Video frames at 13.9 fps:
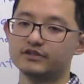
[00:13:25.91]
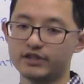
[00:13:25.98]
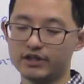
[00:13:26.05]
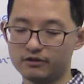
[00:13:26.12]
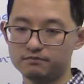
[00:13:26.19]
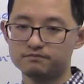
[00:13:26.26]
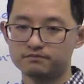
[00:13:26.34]

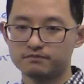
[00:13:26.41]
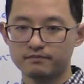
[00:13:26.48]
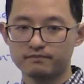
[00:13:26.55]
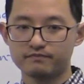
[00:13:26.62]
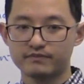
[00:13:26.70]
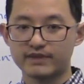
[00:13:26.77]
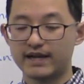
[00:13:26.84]
So,
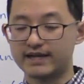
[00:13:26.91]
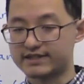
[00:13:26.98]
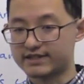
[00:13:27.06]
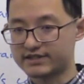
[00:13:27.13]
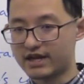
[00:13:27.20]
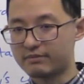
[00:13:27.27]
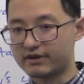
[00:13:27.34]
as
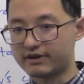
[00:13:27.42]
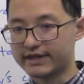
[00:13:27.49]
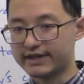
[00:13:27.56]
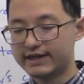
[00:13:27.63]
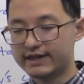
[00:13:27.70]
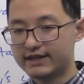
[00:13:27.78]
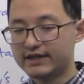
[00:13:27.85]
a
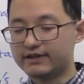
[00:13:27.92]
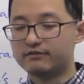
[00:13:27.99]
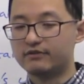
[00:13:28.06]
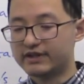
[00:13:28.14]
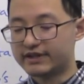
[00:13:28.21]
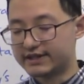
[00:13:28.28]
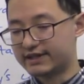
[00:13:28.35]
summary,
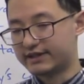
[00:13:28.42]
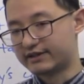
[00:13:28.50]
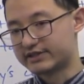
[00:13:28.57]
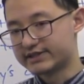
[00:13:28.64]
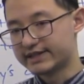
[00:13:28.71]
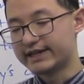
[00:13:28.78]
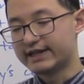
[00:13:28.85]
what you can
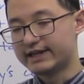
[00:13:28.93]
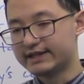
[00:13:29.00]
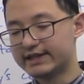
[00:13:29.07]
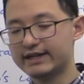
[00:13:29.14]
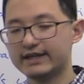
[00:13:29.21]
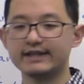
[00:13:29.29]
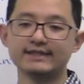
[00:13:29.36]

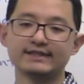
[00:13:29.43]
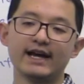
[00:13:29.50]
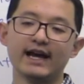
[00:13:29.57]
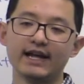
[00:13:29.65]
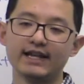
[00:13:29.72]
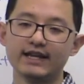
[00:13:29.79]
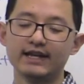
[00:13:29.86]
understand is
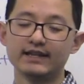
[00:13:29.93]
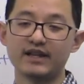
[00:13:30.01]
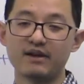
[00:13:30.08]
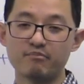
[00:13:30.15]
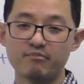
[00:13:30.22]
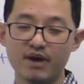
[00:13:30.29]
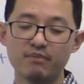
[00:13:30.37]
that
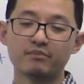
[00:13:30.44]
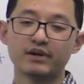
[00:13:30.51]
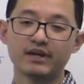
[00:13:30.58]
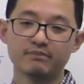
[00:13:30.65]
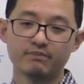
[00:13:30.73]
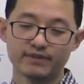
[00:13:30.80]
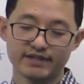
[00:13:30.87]
the
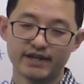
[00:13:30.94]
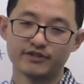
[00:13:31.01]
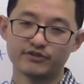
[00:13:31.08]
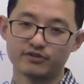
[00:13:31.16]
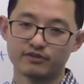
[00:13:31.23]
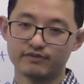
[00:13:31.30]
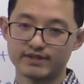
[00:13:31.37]
membrane
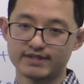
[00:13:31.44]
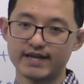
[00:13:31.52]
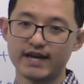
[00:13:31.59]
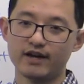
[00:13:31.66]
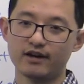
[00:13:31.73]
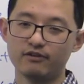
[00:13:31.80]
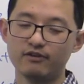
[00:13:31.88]
potential of a
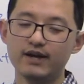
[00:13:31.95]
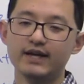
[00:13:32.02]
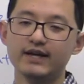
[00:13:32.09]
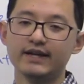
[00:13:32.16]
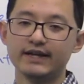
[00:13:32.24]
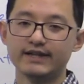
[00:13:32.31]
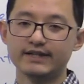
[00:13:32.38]
cell
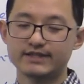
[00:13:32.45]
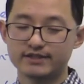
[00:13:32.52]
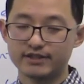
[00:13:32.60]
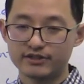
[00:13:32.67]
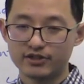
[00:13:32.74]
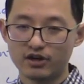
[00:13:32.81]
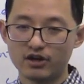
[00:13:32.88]
is
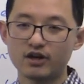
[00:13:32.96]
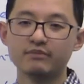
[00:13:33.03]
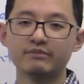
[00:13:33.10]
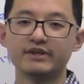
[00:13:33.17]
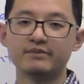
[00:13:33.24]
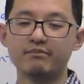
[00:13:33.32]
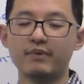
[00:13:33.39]

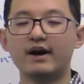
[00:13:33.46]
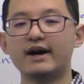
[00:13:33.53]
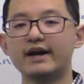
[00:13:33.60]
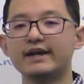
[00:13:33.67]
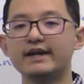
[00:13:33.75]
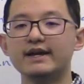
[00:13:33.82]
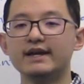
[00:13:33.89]
determined
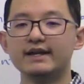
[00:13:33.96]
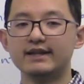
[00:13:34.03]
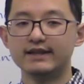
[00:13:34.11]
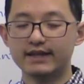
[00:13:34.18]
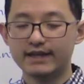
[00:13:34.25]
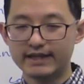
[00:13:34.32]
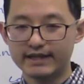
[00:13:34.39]
by
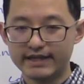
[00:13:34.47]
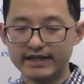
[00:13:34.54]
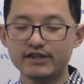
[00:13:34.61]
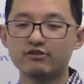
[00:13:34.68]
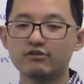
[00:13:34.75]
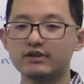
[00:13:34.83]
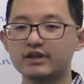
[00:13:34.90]
the
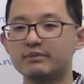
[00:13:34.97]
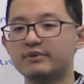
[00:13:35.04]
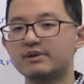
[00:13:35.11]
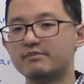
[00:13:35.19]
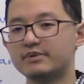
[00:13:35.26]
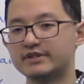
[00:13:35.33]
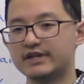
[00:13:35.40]

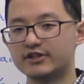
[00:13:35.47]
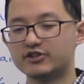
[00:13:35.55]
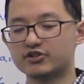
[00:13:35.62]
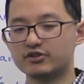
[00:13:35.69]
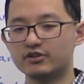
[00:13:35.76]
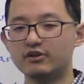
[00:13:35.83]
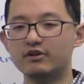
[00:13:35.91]
equilibrium
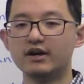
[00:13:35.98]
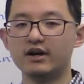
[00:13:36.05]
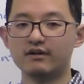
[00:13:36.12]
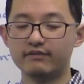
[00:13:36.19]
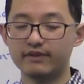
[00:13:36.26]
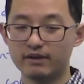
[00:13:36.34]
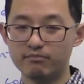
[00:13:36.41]
potential
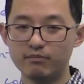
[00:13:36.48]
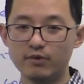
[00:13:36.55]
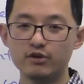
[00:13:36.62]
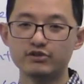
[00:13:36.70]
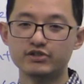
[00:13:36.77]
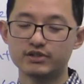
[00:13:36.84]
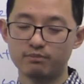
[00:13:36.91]
of the
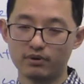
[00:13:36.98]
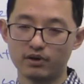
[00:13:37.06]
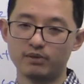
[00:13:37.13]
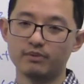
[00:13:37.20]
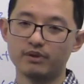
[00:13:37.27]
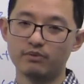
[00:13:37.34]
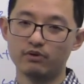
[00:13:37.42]
most
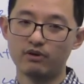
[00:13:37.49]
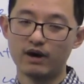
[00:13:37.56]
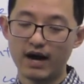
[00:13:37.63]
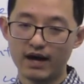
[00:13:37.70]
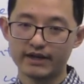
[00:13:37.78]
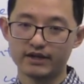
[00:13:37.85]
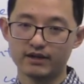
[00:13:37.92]
permeable
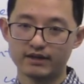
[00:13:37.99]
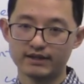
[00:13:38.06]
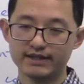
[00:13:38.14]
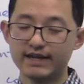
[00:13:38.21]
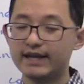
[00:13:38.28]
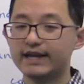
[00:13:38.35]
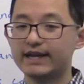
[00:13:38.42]

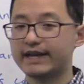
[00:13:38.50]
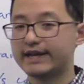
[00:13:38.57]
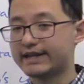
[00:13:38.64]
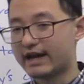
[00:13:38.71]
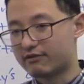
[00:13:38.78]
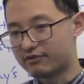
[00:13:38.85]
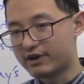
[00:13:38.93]
ion,
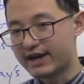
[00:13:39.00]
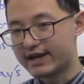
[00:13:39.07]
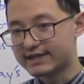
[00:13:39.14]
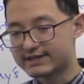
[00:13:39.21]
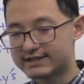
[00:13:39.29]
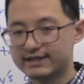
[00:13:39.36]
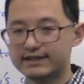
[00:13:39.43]
and at
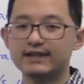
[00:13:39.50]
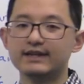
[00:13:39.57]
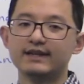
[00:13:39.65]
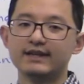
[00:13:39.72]
rest,